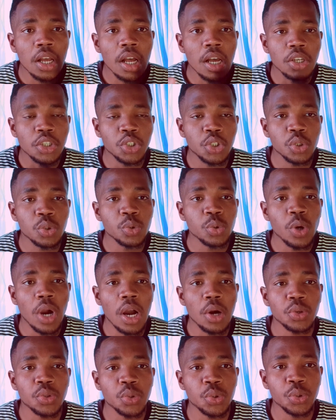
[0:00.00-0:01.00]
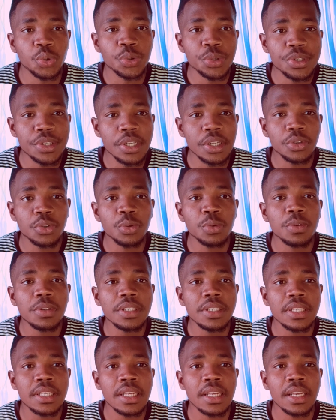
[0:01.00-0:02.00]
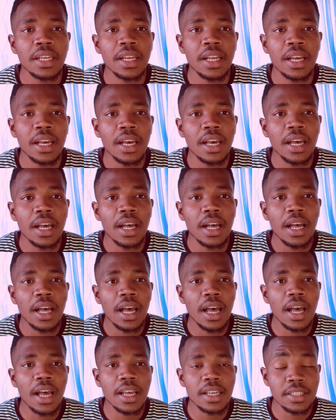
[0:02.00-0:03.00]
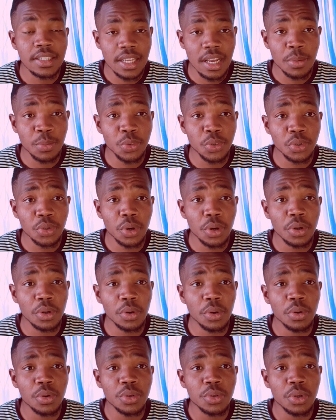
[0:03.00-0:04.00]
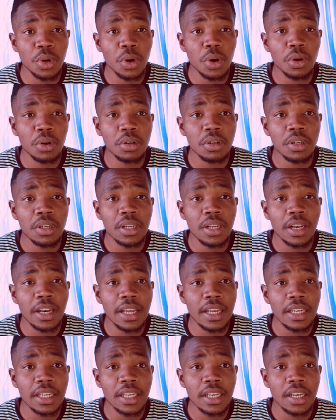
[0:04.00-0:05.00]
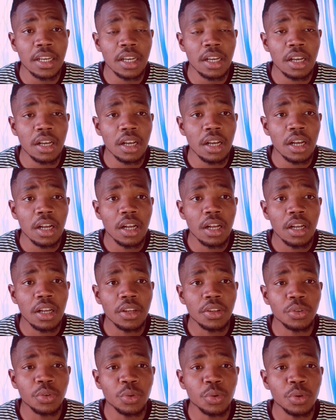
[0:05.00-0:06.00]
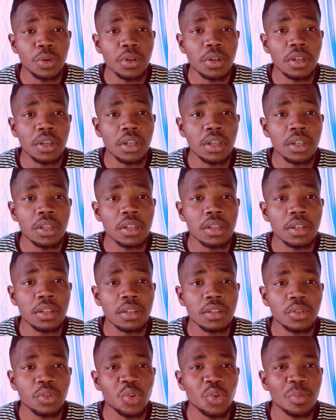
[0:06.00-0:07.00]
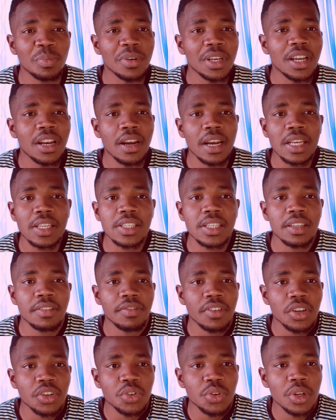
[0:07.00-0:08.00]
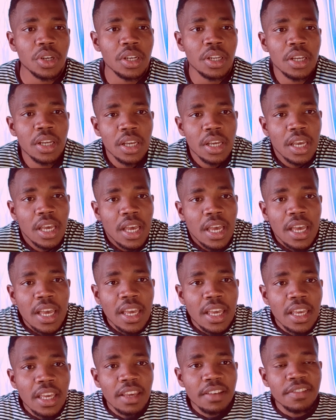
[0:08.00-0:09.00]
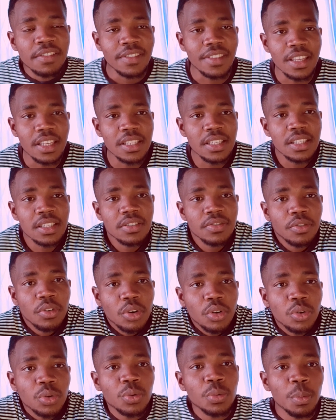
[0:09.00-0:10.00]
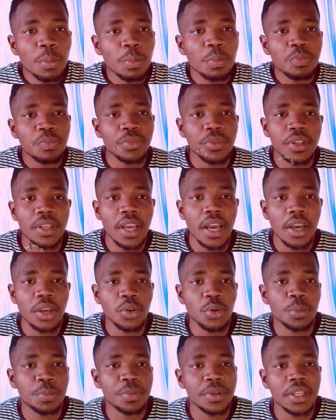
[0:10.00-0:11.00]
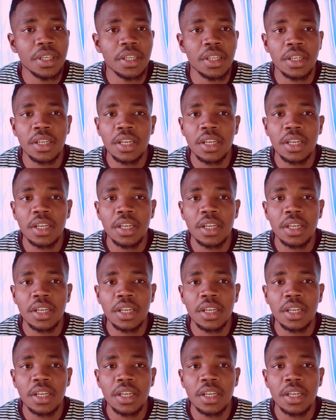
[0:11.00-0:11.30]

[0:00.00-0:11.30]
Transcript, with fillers: show you how to use the tools as time goes on like you will you will be creative actually if this is for you yeah you'll be